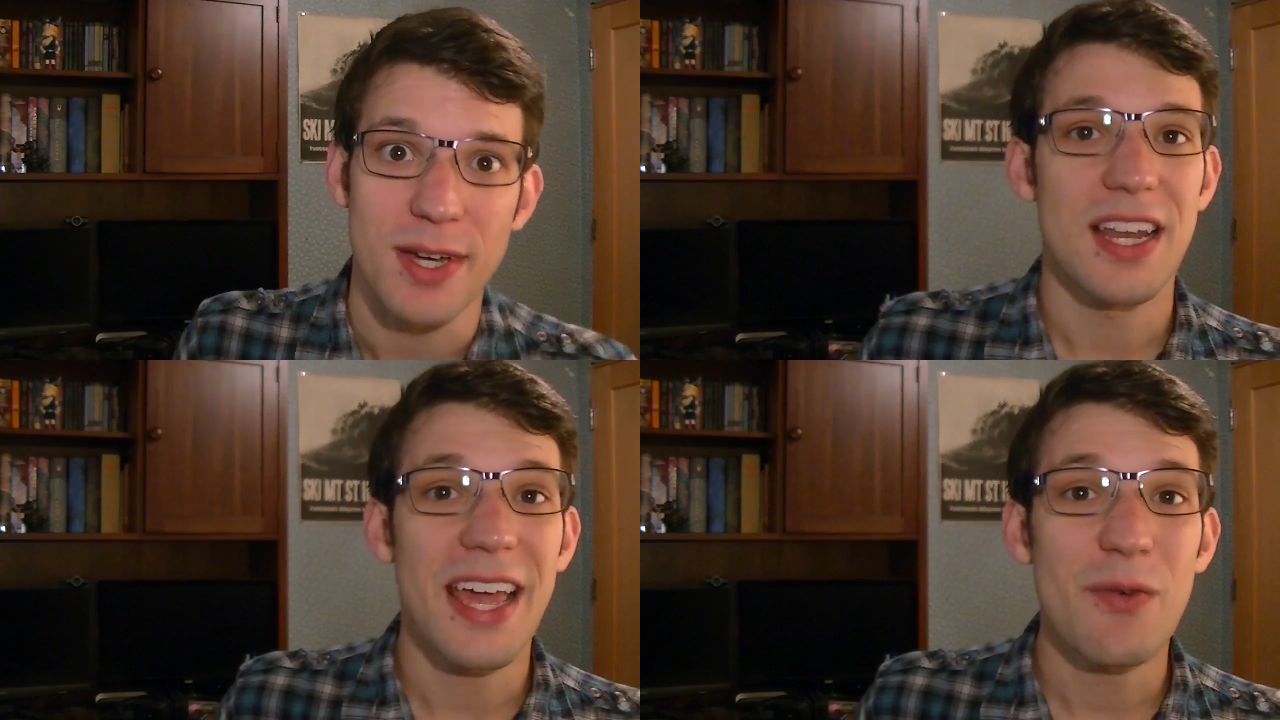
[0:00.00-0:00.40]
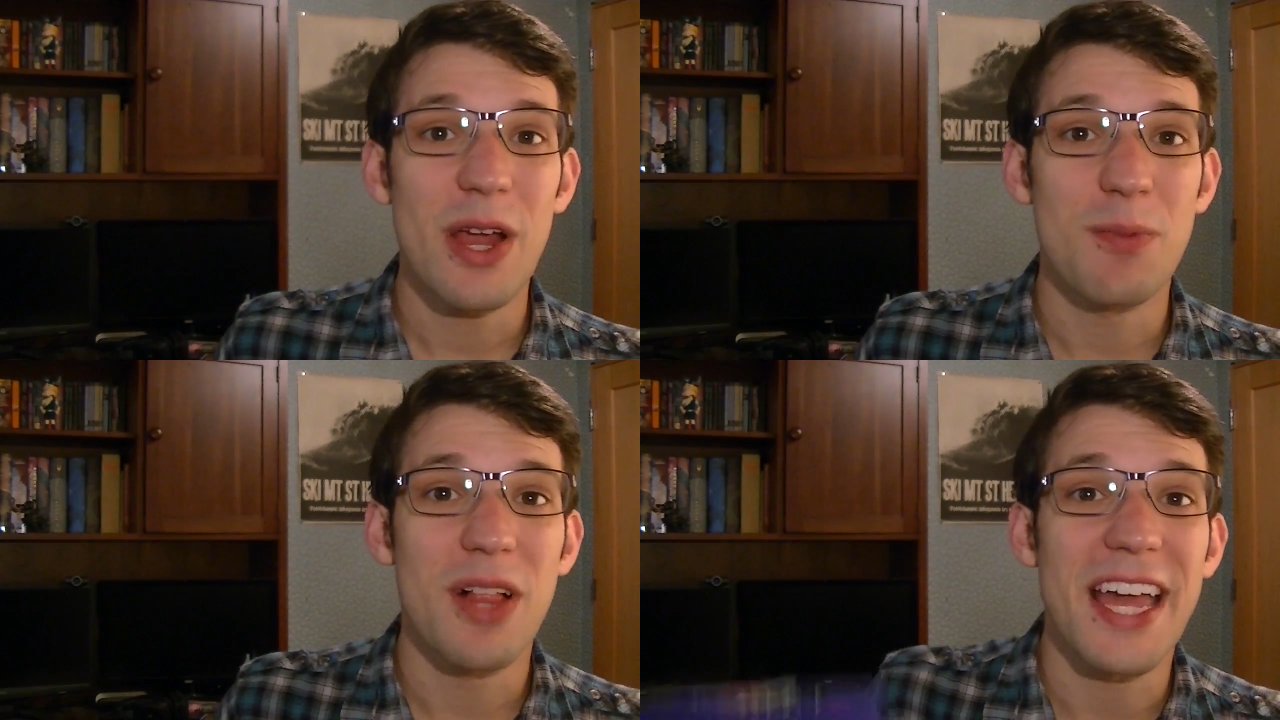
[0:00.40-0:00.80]
Today we
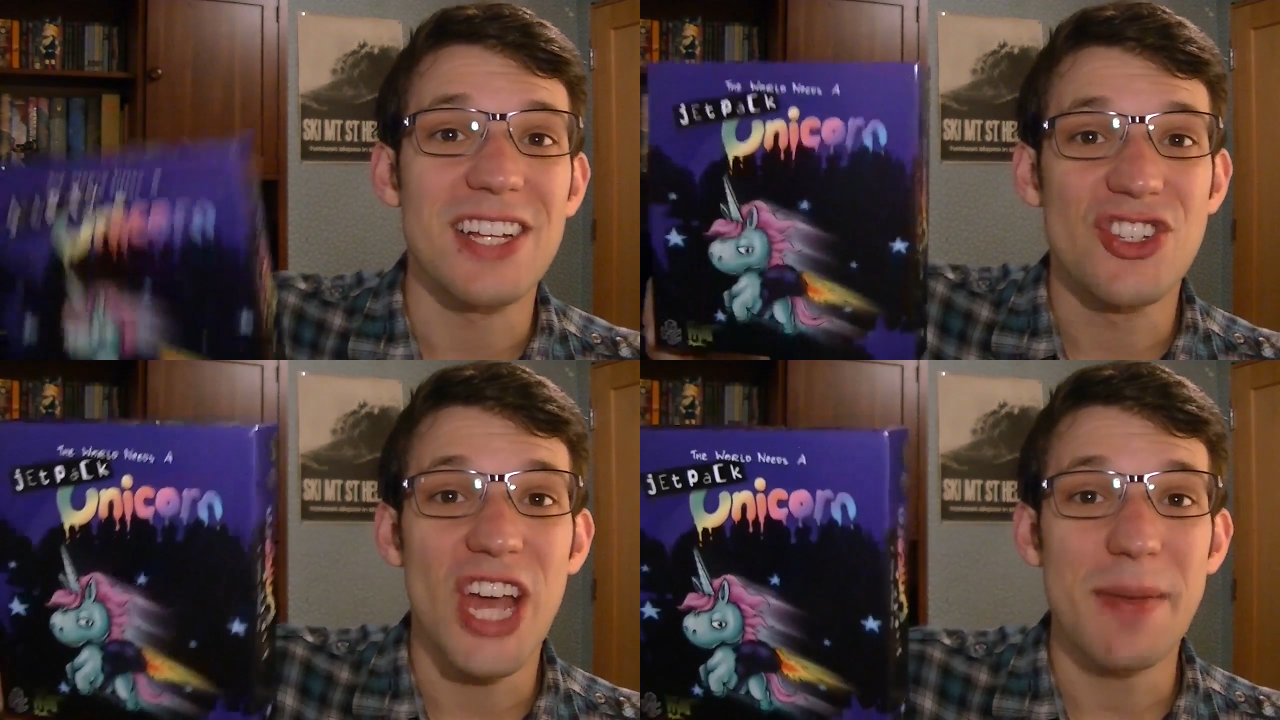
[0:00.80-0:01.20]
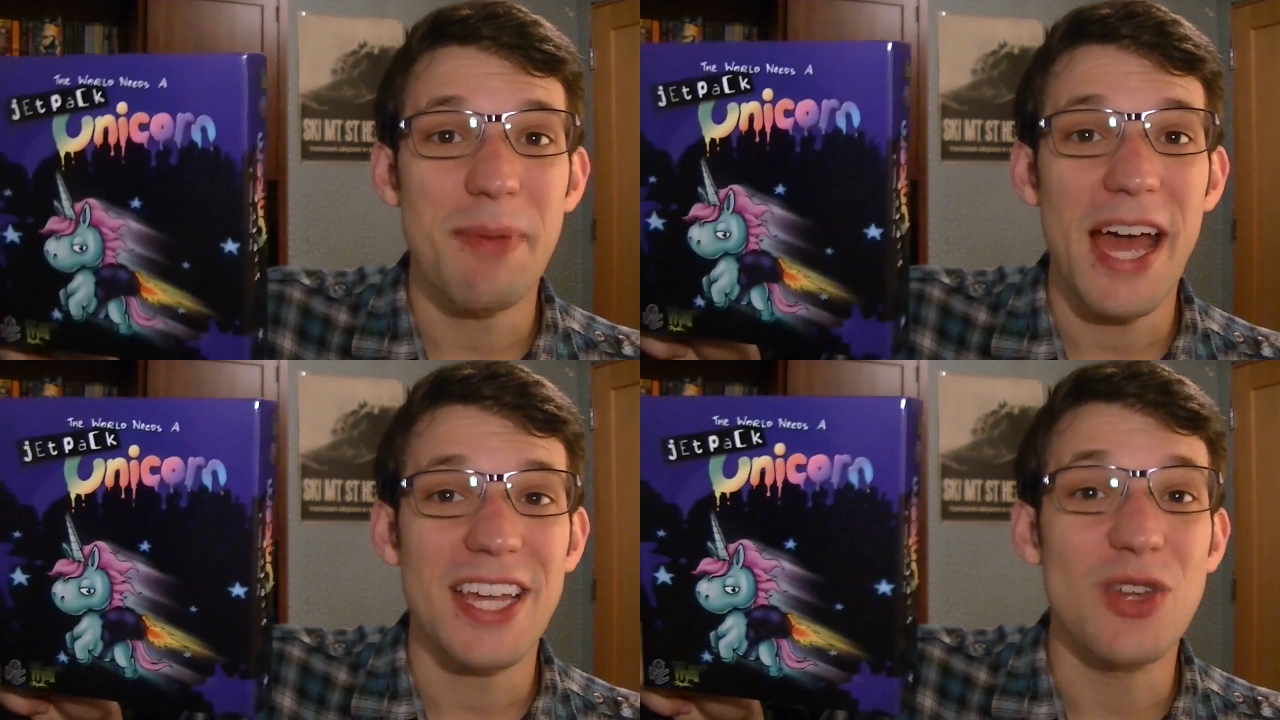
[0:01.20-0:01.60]
are playing
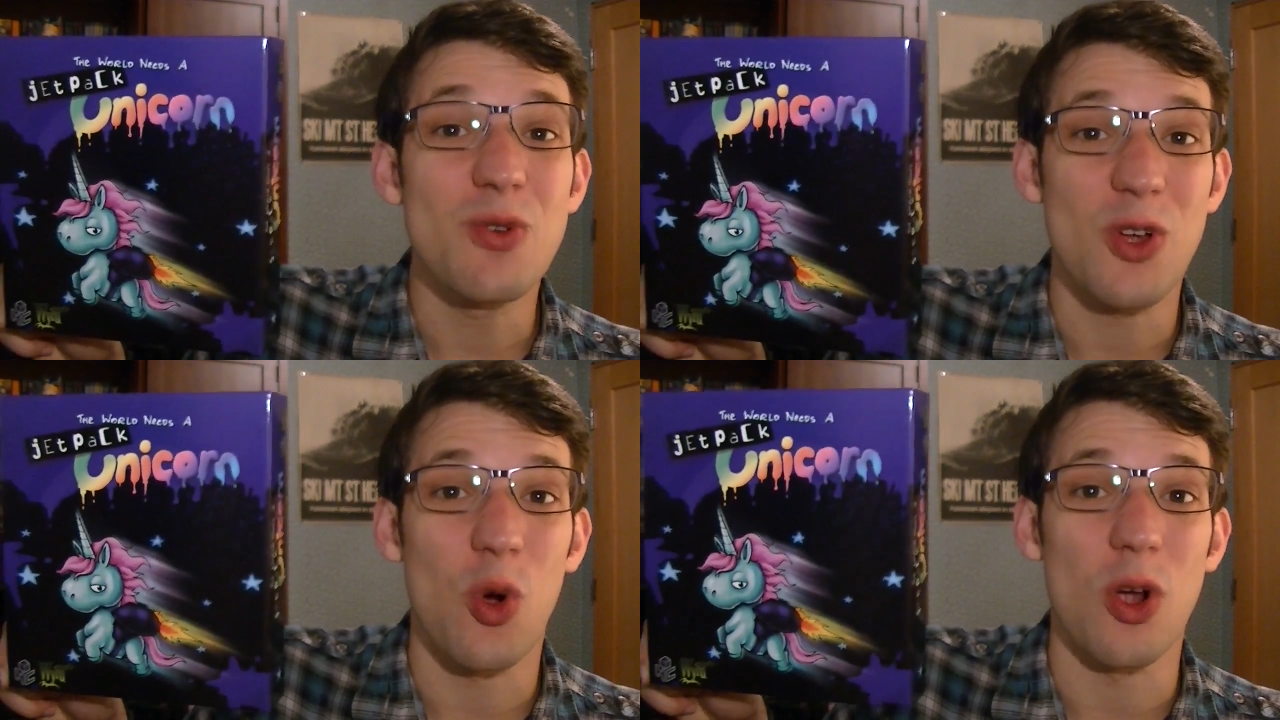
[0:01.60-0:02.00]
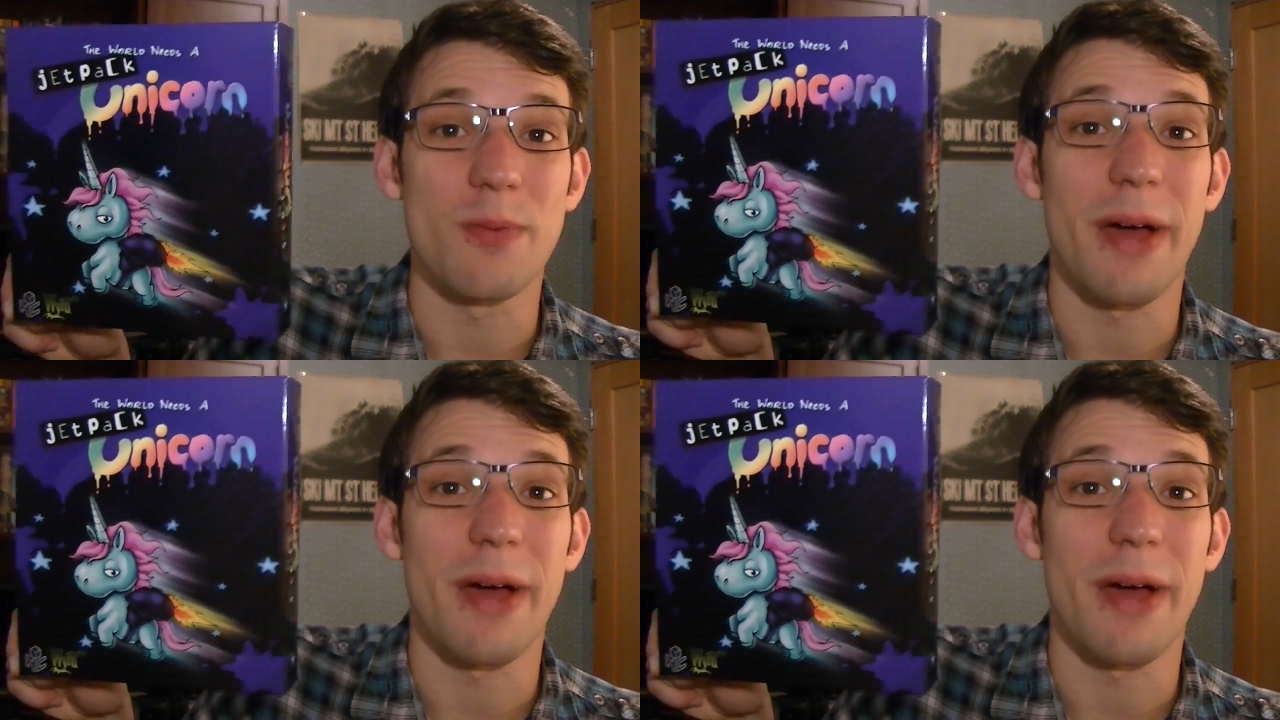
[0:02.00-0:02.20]
Jetpack Unicorn